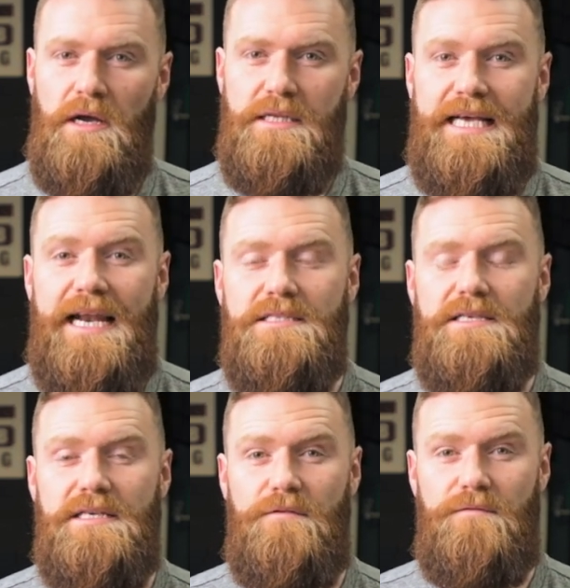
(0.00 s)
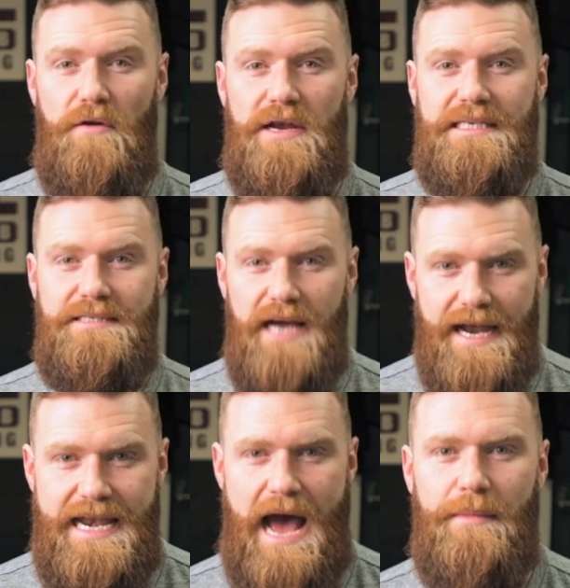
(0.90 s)
tennis is a very
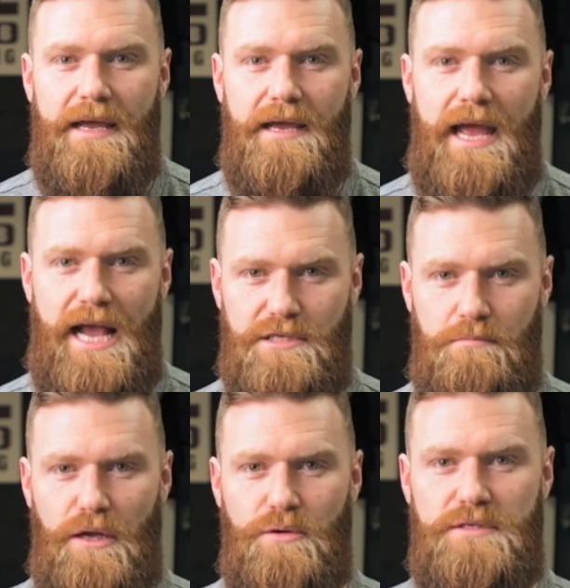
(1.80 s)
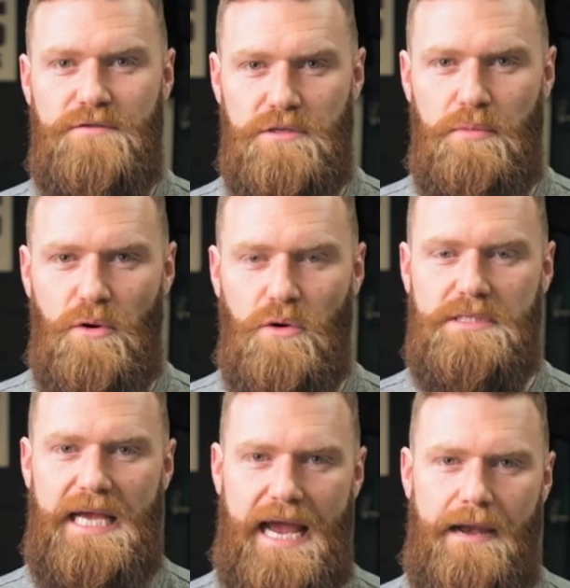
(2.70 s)
dynamic, explosive
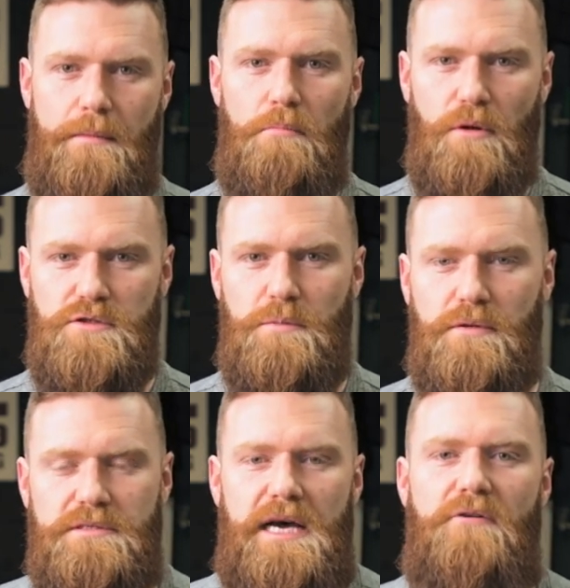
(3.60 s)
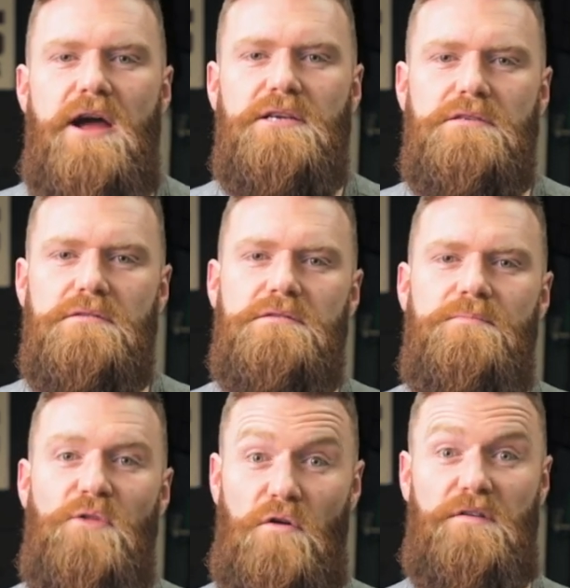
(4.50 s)
sport in multiple directions
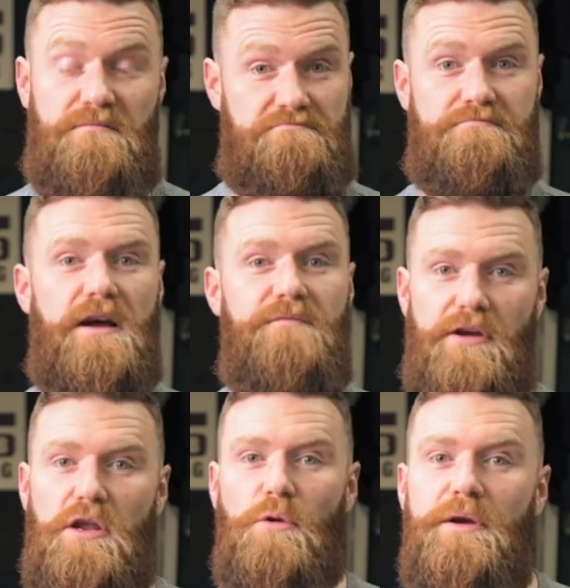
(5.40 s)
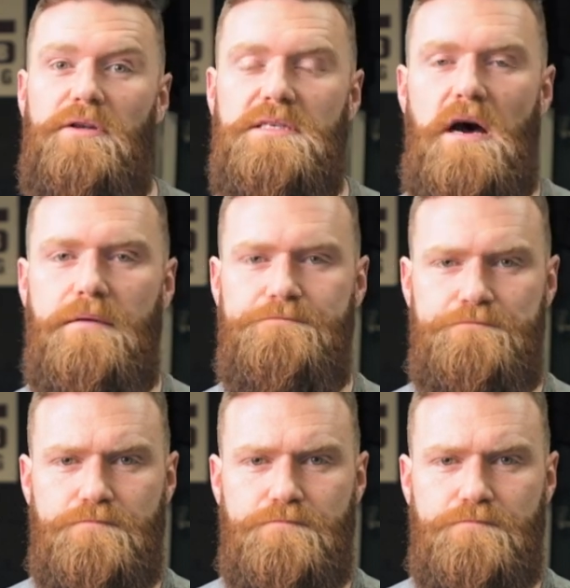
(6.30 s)
over a very long period of time.